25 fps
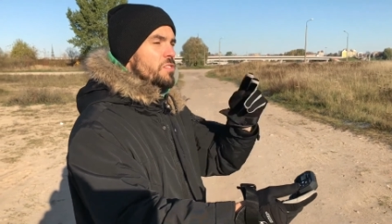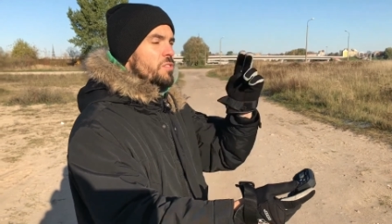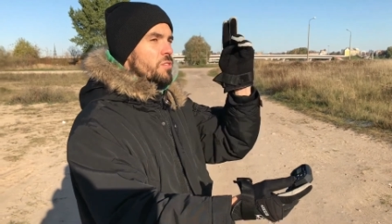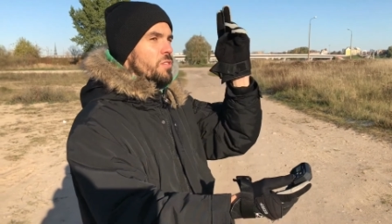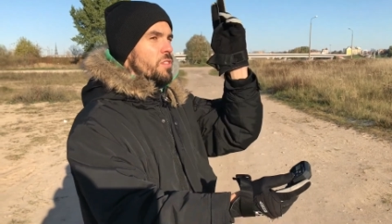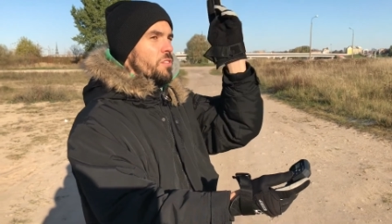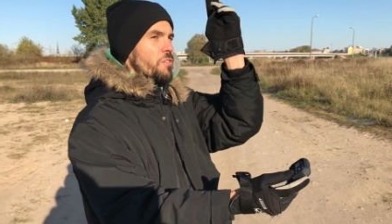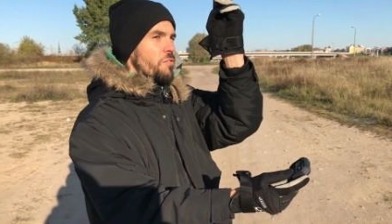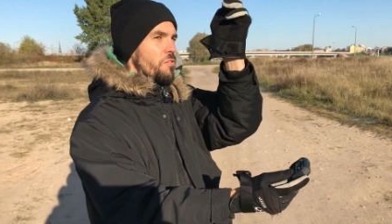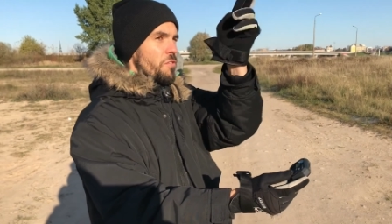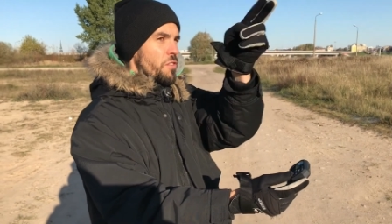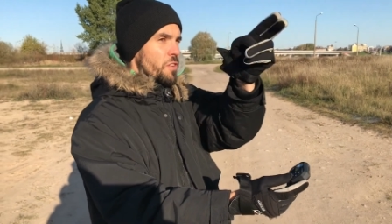So
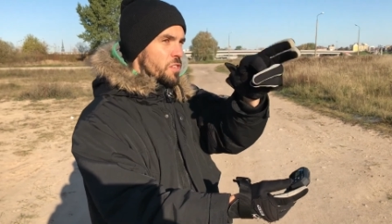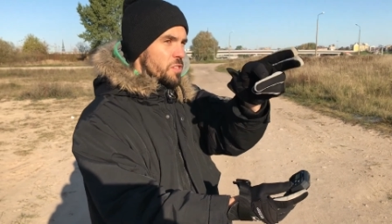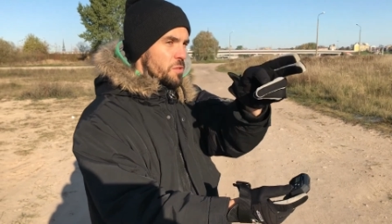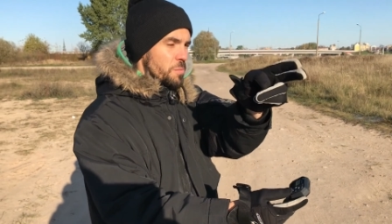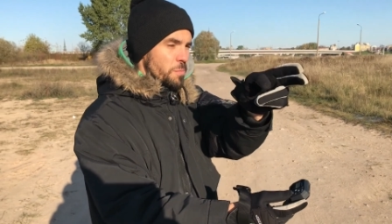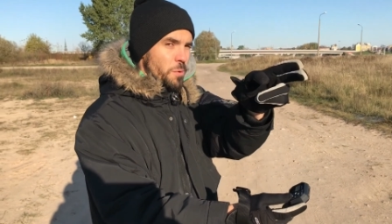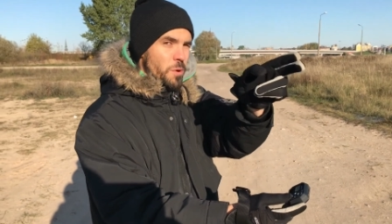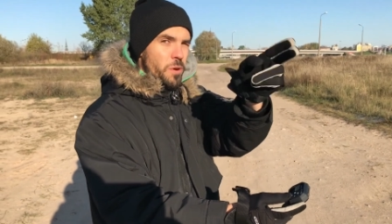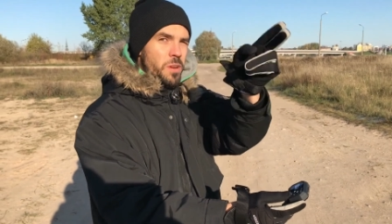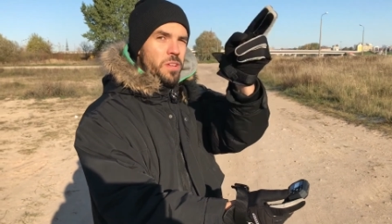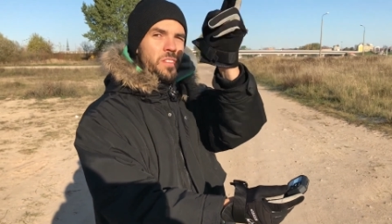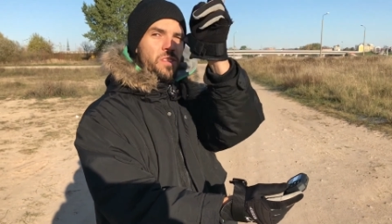the
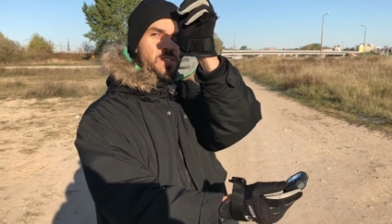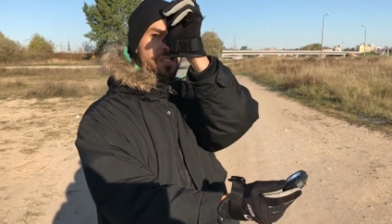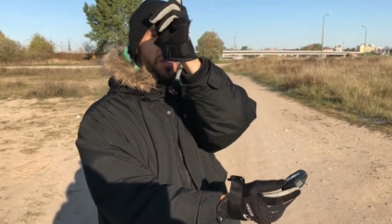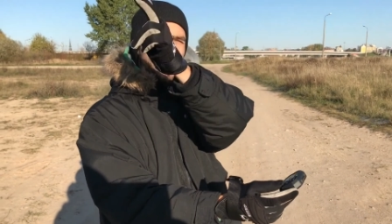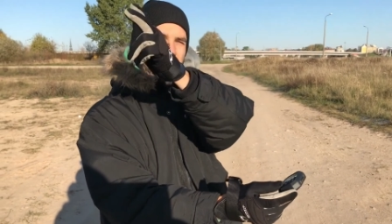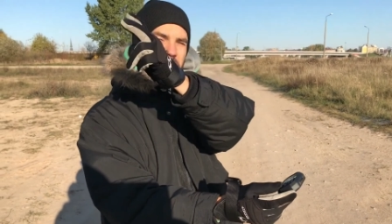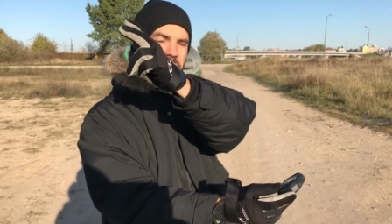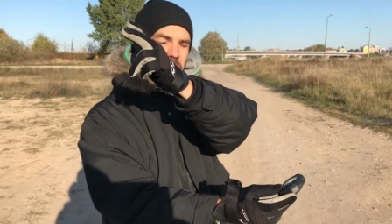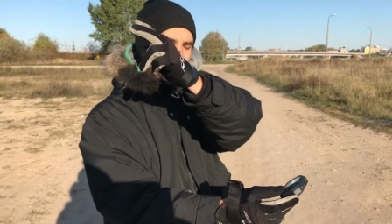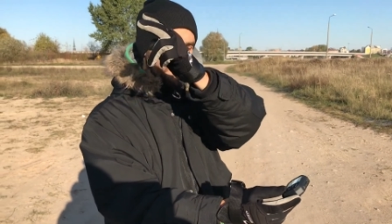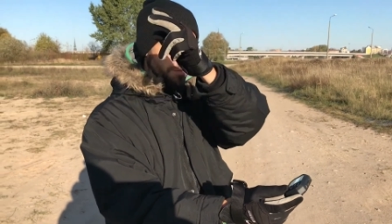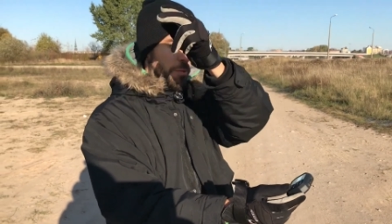first point,
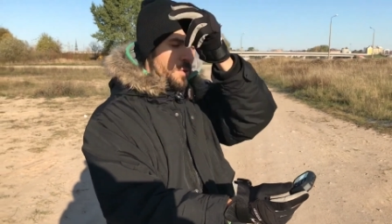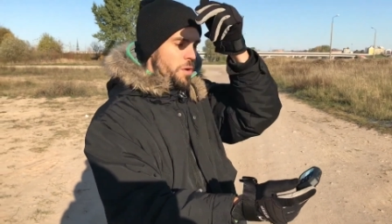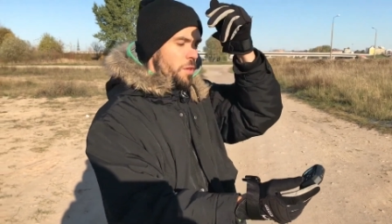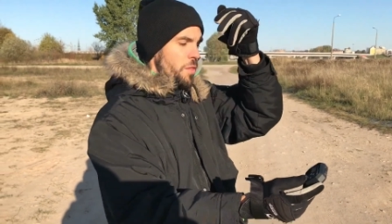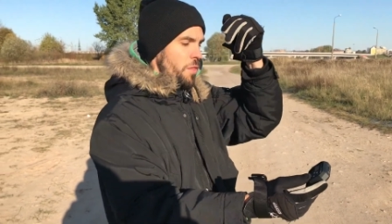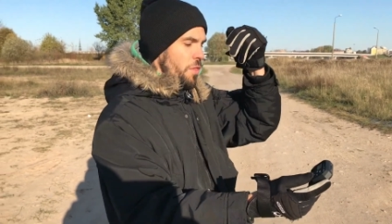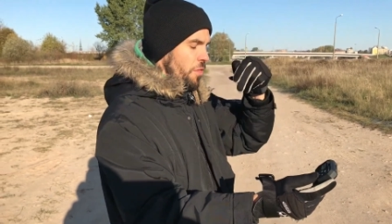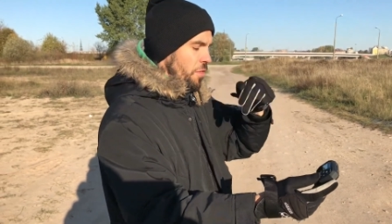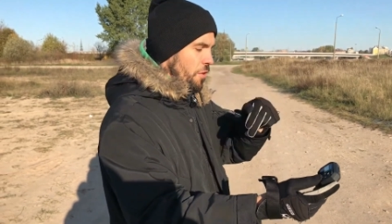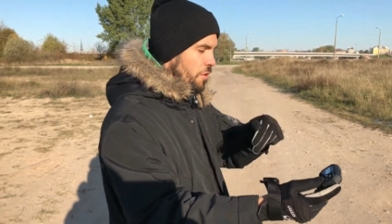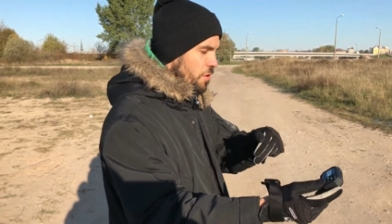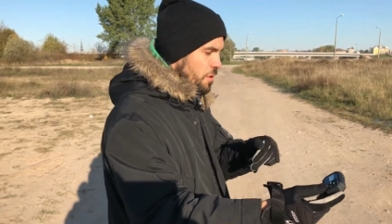second
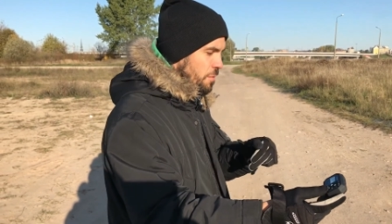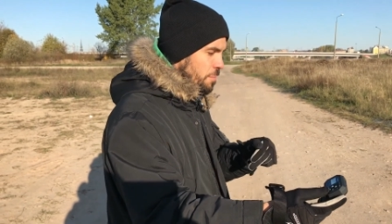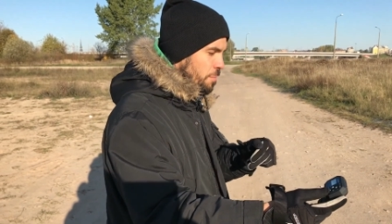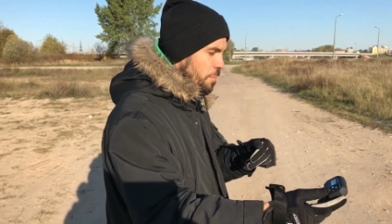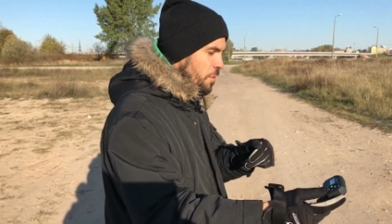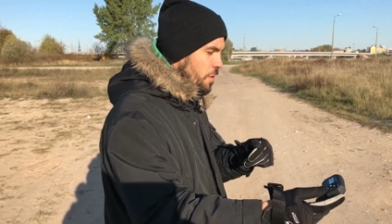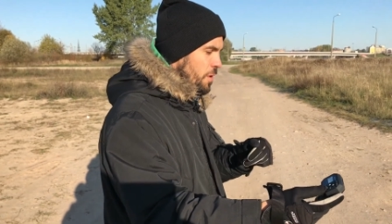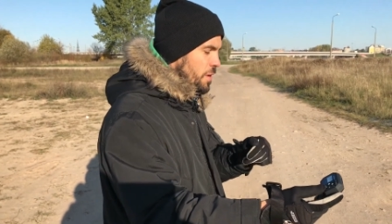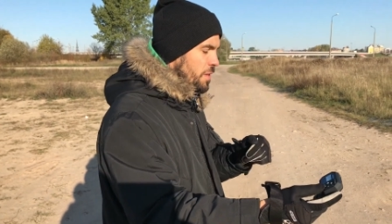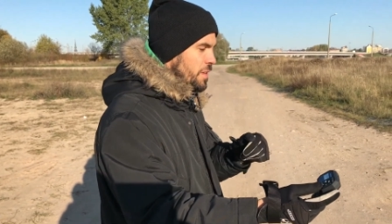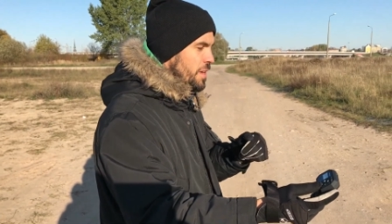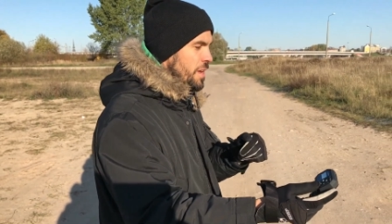point, third
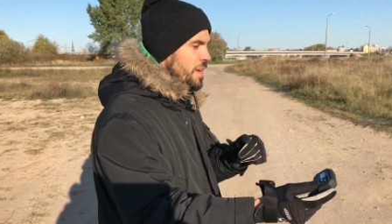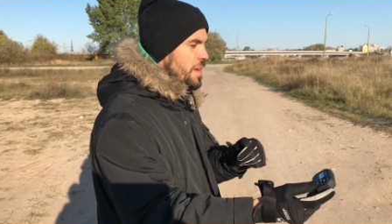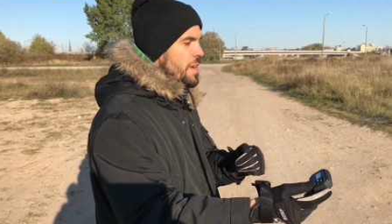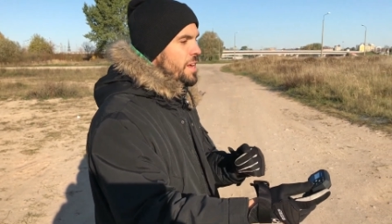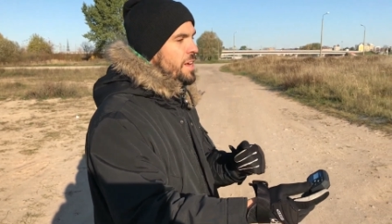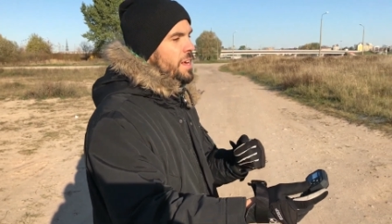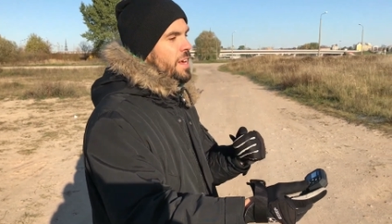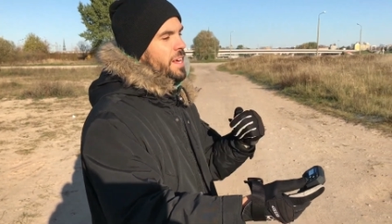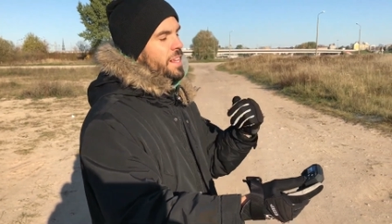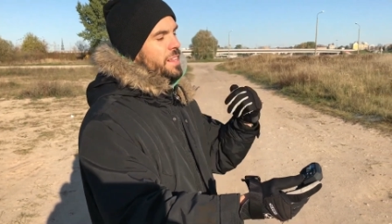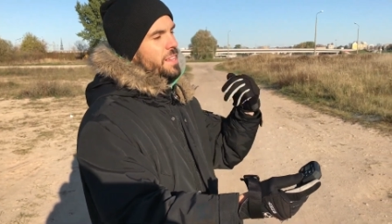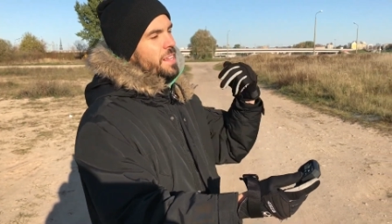point,
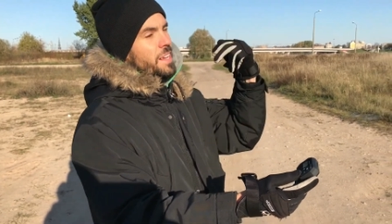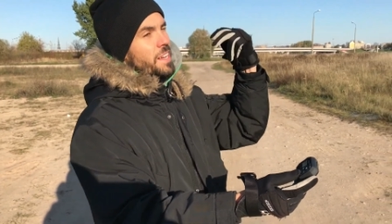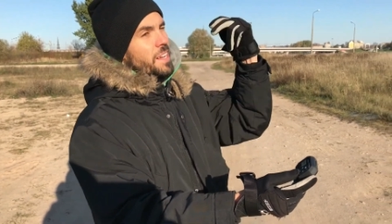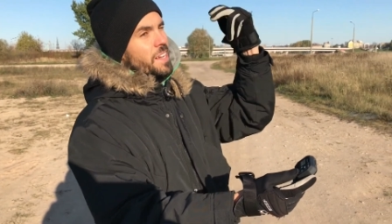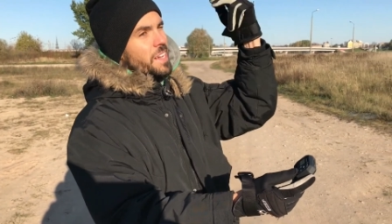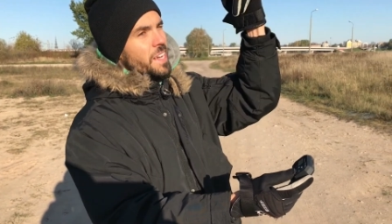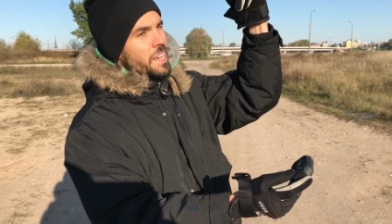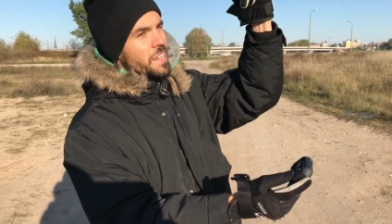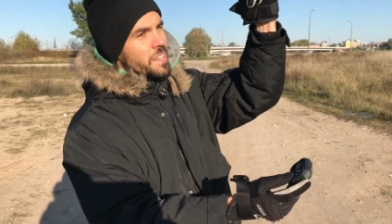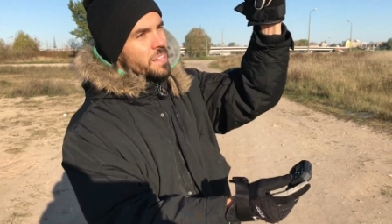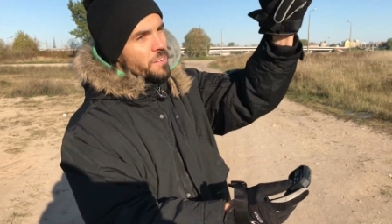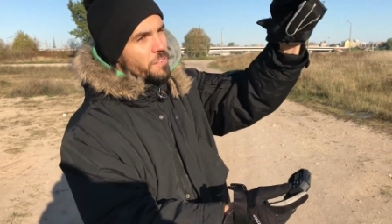and then
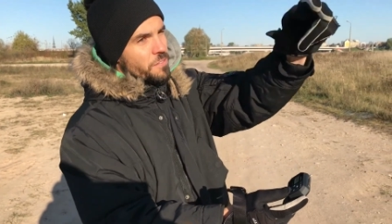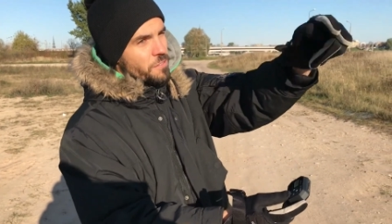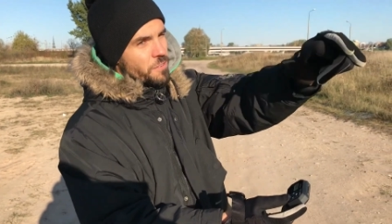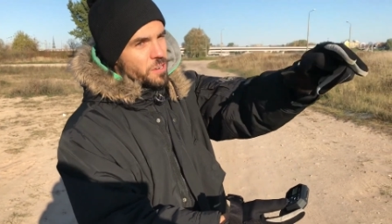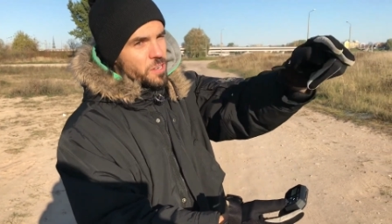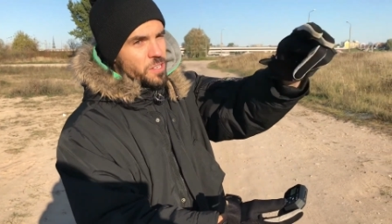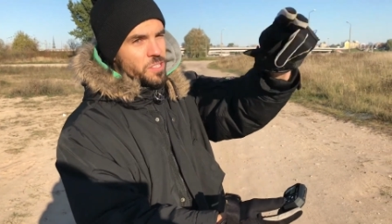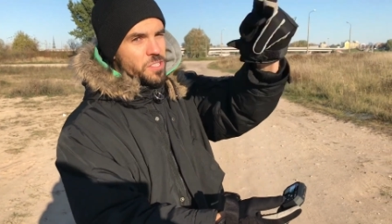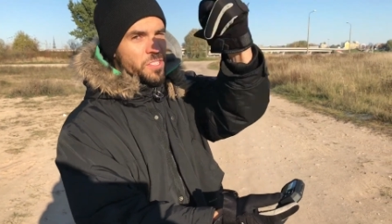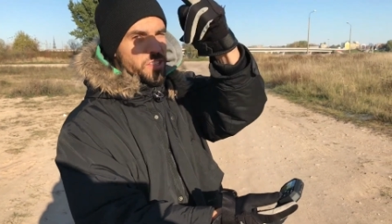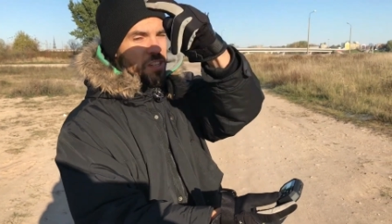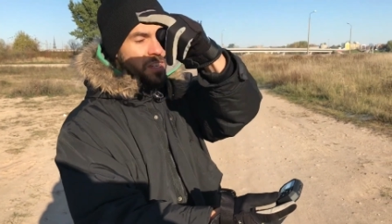again the
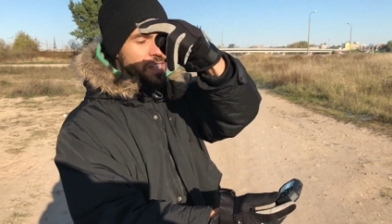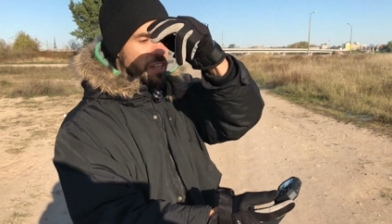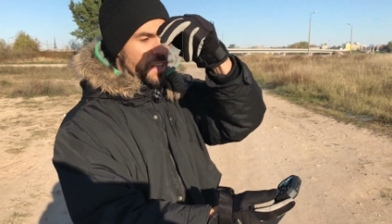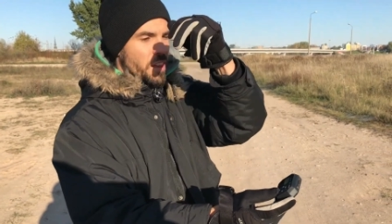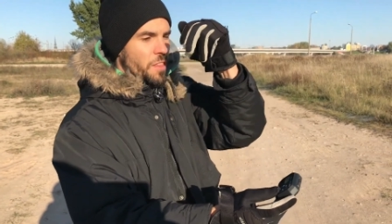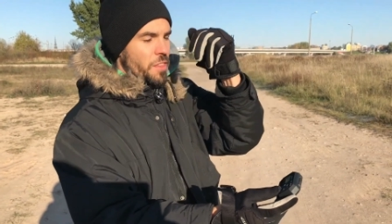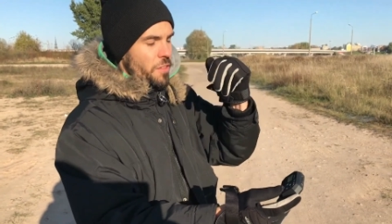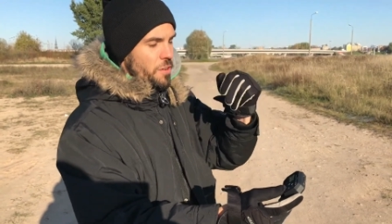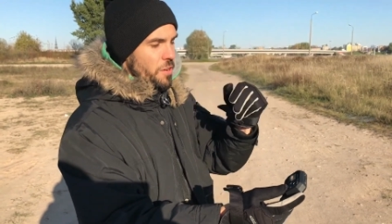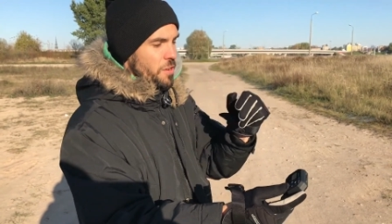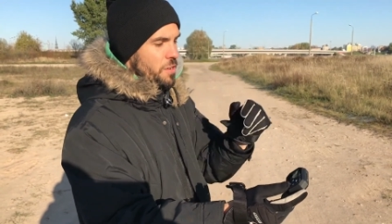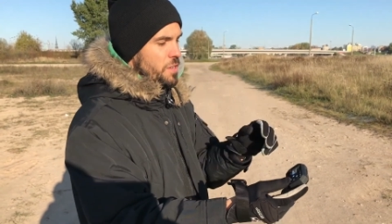first,
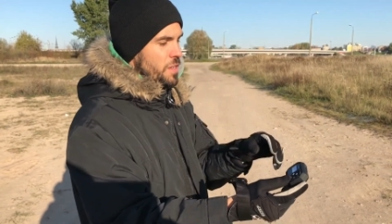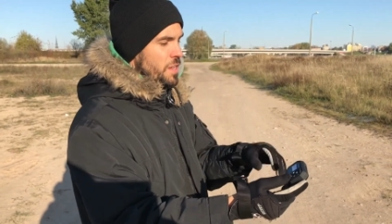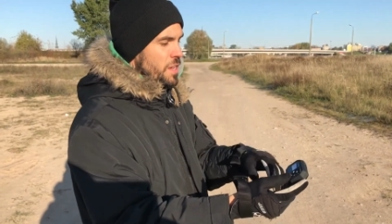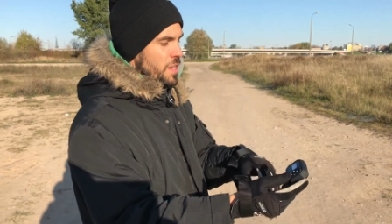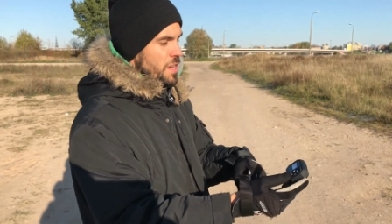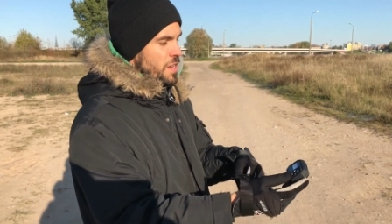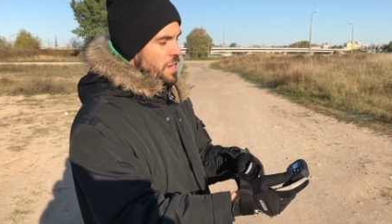second, third.